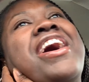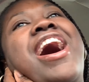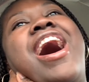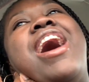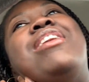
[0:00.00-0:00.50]

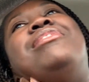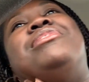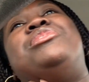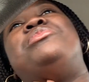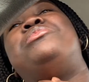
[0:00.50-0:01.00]
I
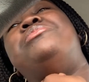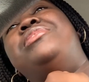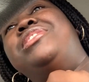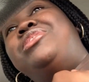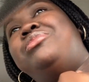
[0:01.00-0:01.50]

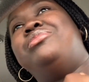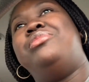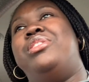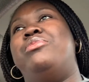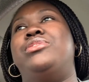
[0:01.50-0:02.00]

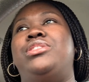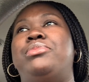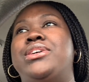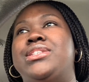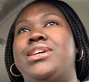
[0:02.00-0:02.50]
truly want to
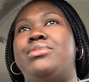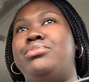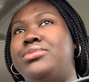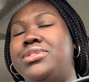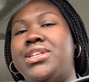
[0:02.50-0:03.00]
be an
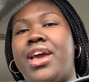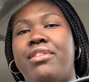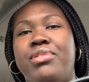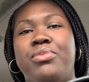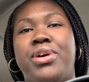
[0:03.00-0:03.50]
example to
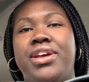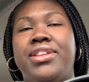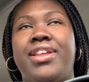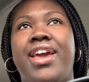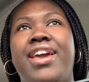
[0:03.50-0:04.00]
everyone,
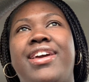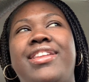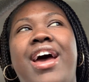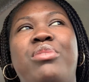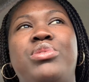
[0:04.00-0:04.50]
and
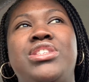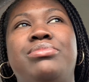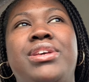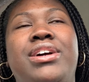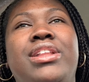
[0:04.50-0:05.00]
I want to
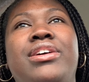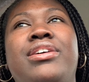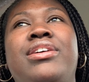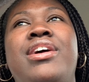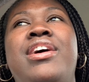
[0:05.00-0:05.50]
be
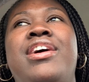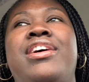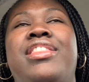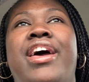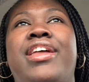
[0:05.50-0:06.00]
clear
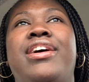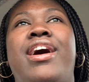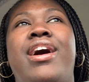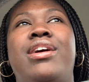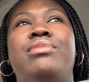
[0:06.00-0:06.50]
that
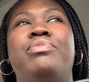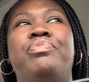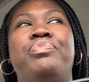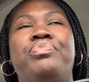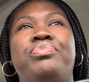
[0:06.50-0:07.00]

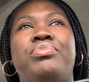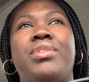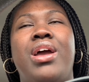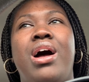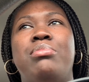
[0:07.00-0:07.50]

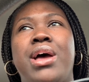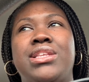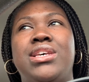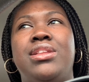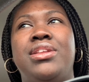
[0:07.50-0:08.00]
I'm not
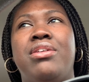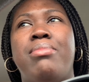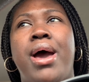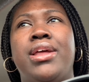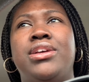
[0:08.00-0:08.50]
telling
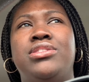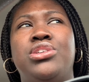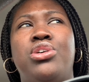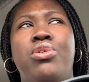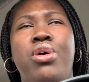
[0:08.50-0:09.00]
everybody to
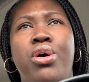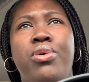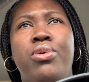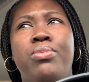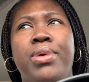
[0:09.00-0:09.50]
go
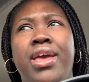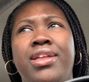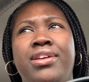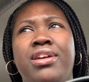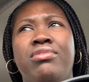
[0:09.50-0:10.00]
home
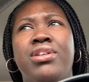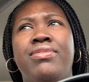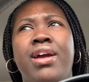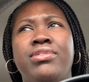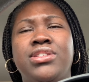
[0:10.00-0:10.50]
and get rid of
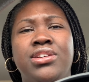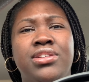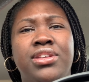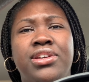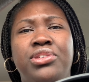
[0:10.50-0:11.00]
every single
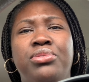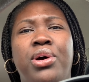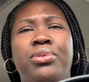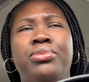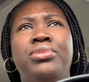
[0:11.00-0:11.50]
thing you
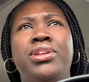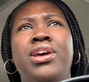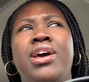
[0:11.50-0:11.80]
own.